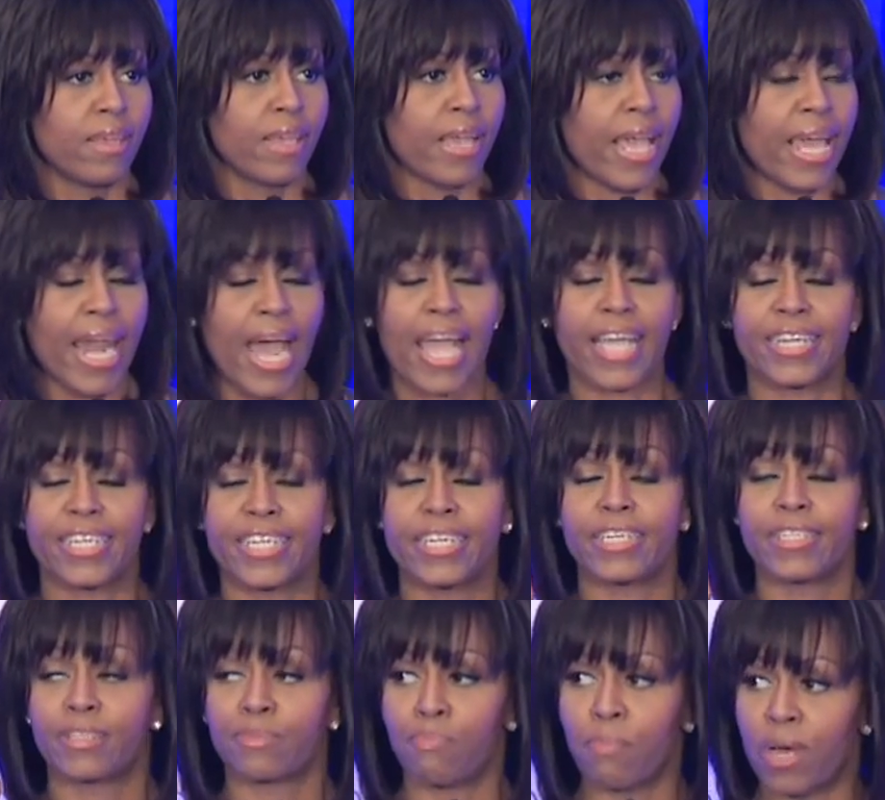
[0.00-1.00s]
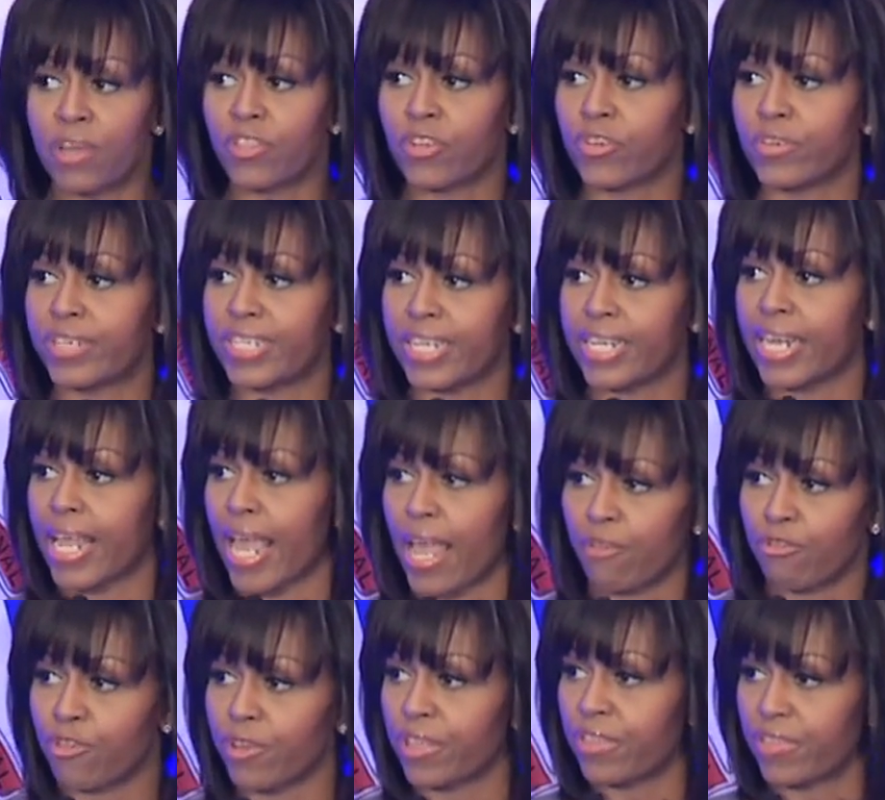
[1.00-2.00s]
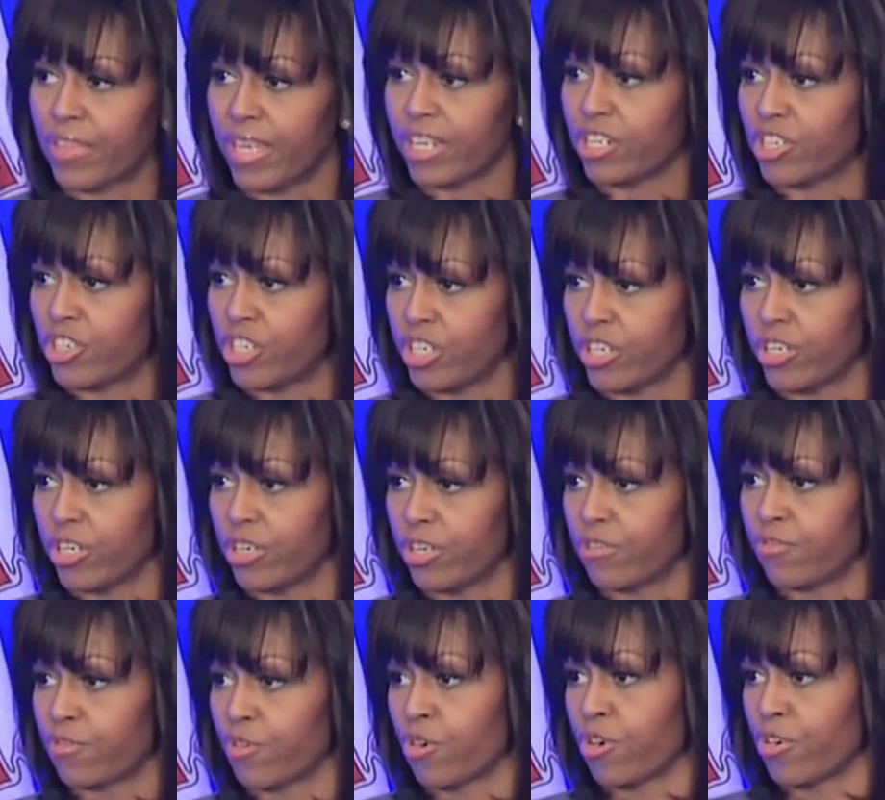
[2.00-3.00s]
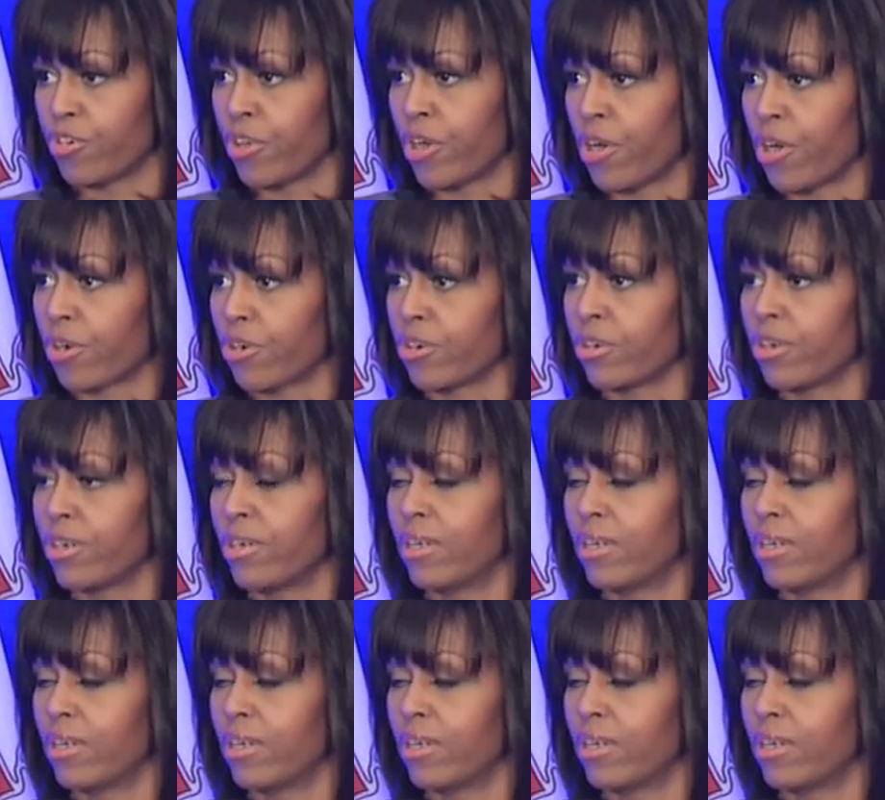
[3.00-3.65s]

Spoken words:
And Hydea's mother did everything she could for her daughter.